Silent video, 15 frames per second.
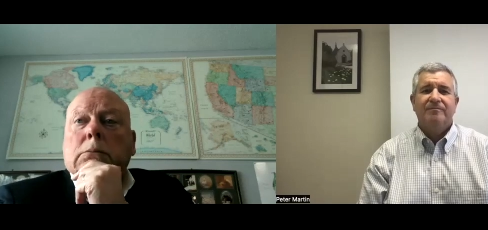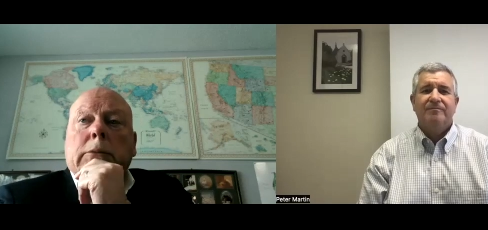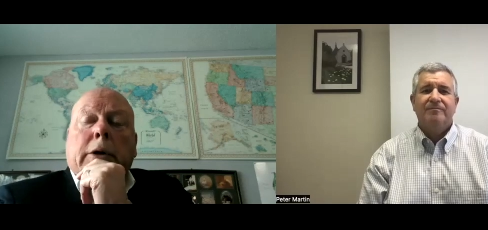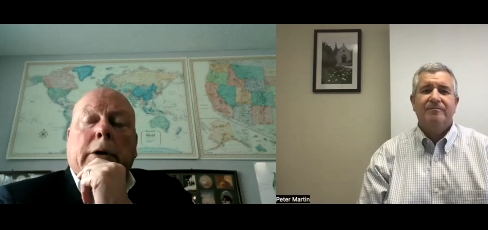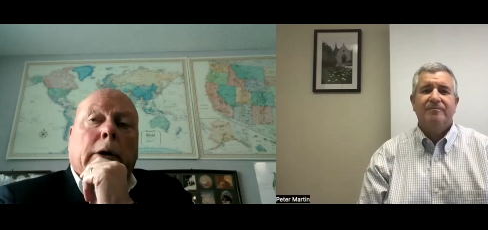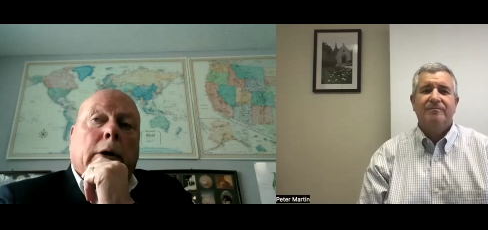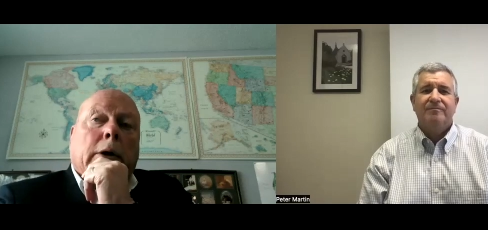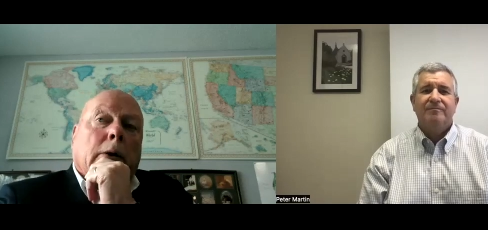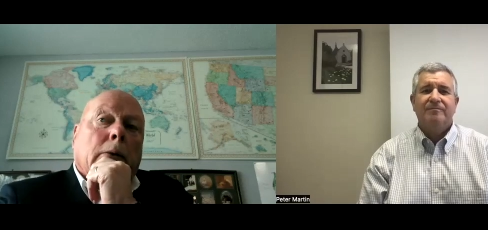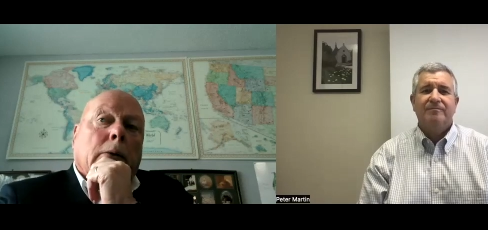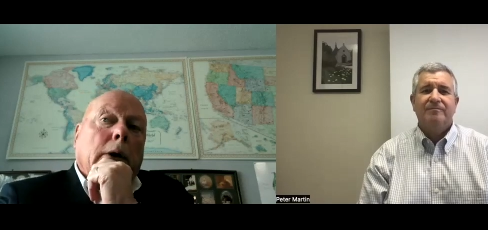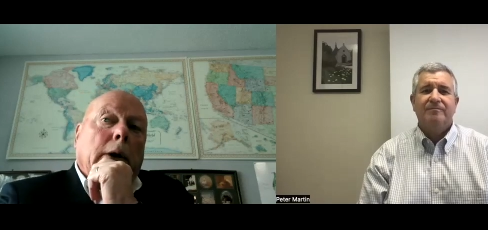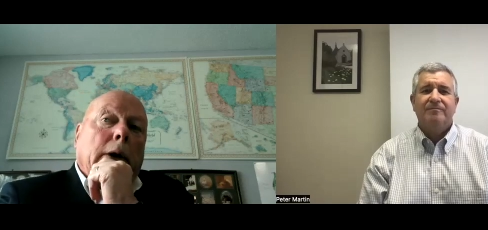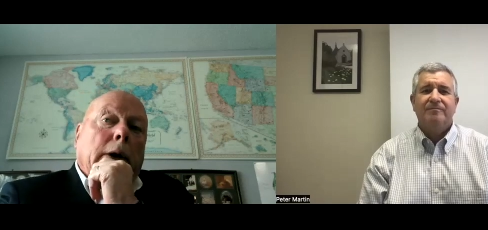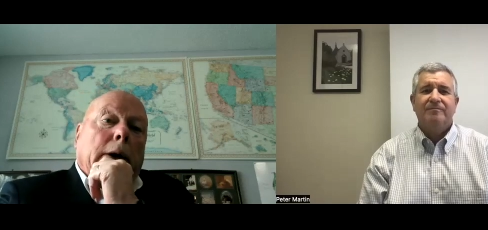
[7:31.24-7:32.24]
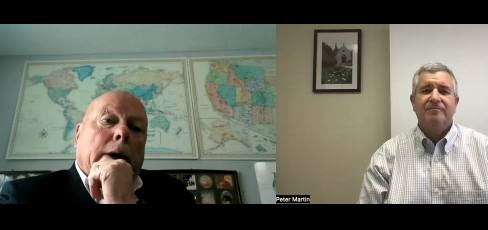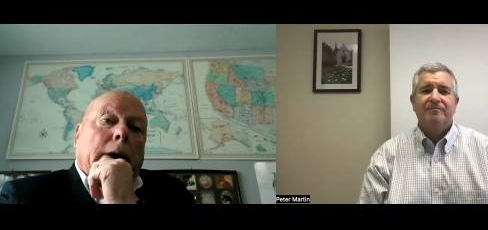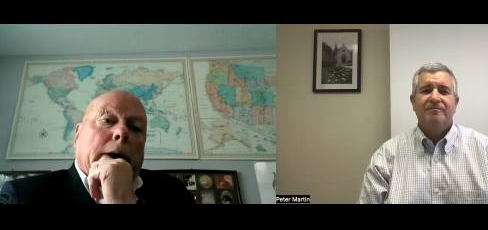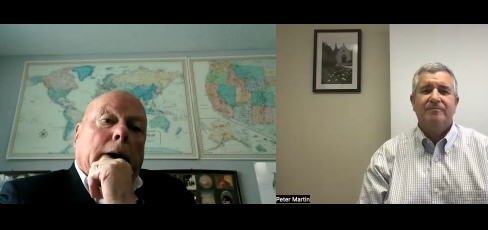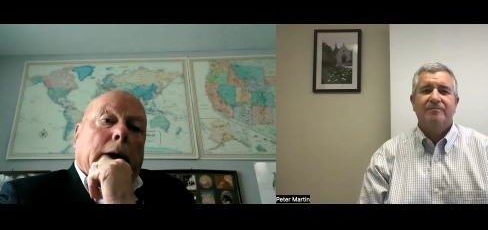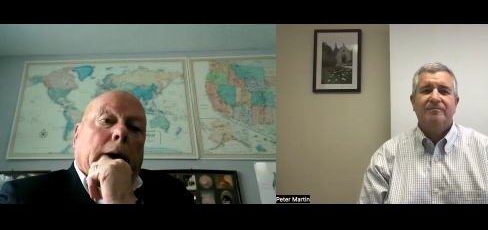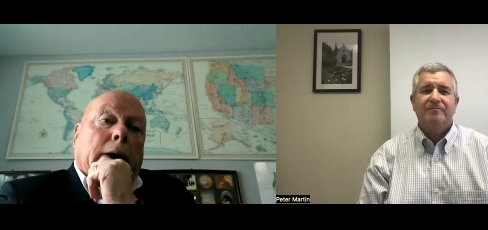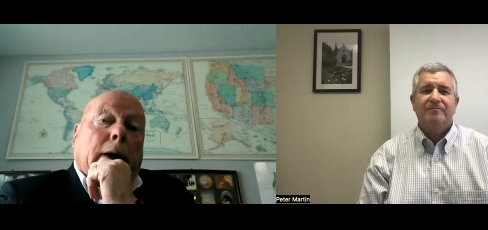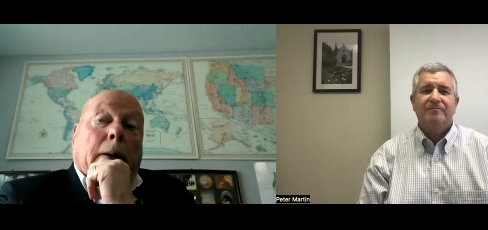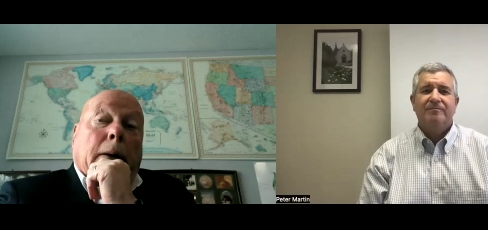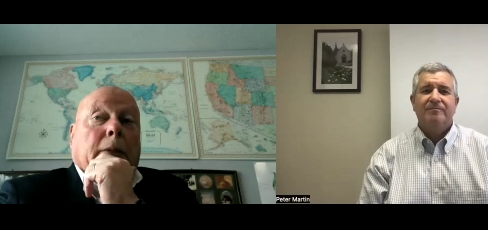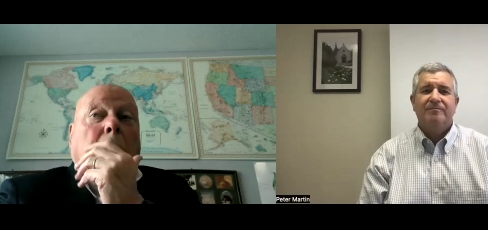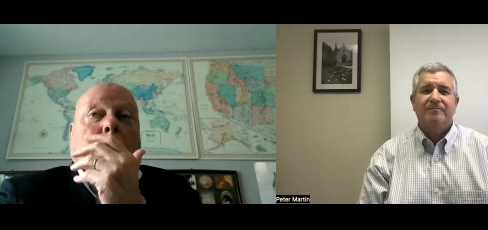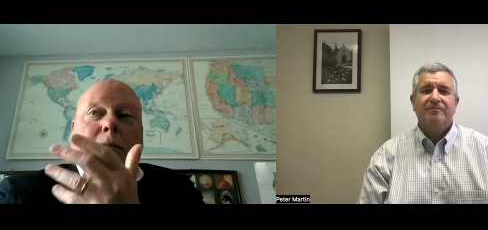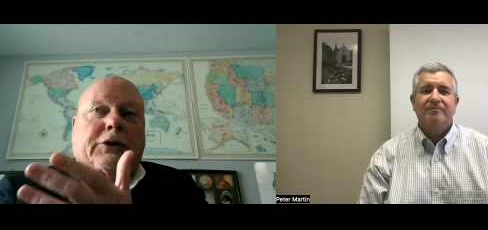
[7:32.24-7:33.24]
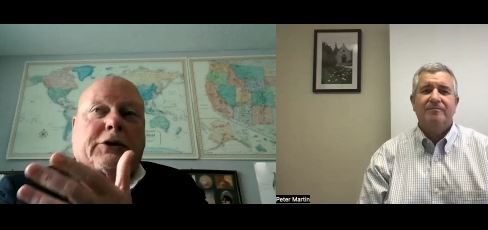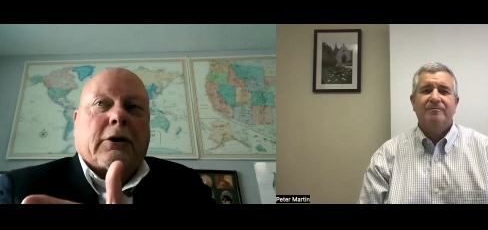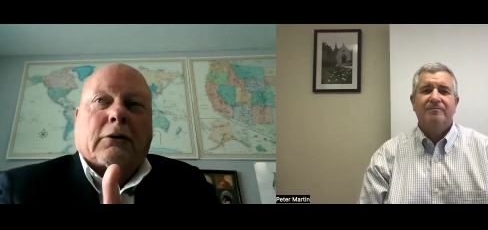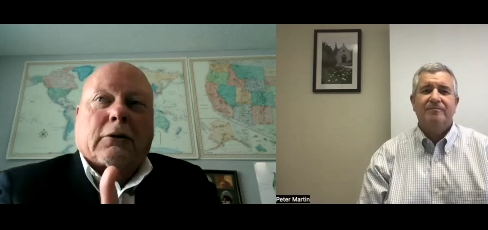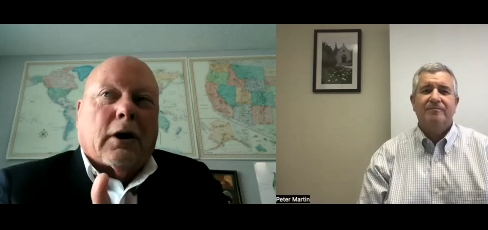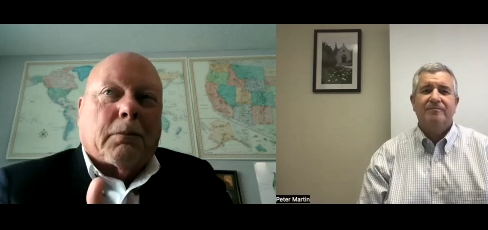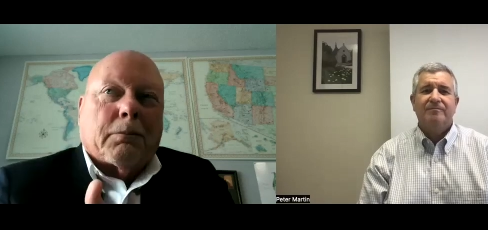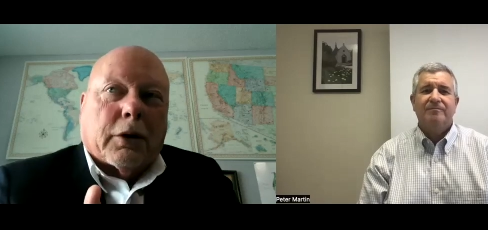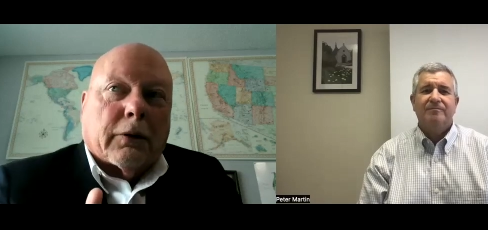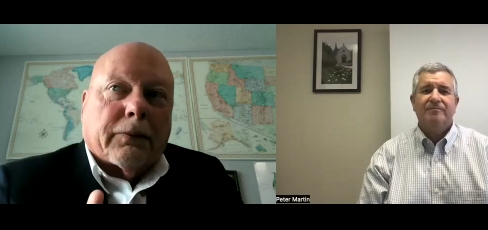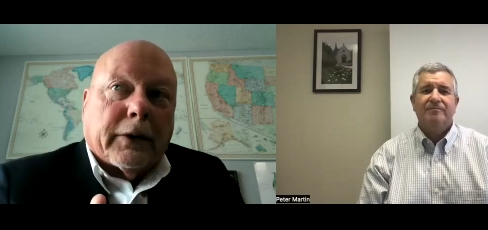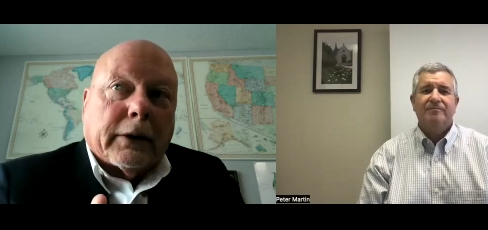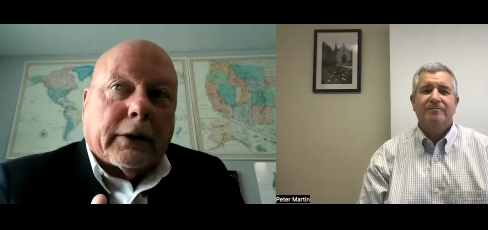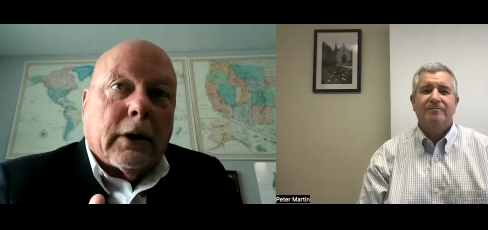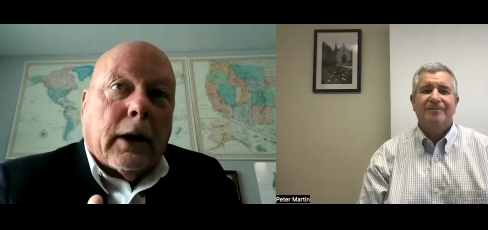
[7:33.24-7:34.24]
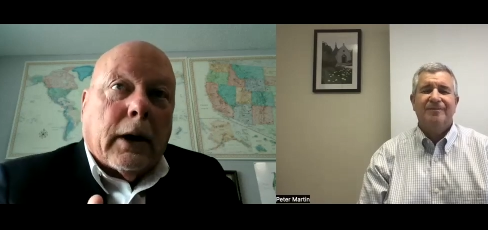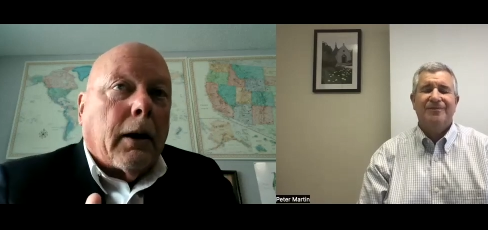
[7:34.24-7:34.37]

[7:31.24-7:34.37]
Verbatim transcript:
Speaker 1: you know, uh, I'm I'm still not perfect.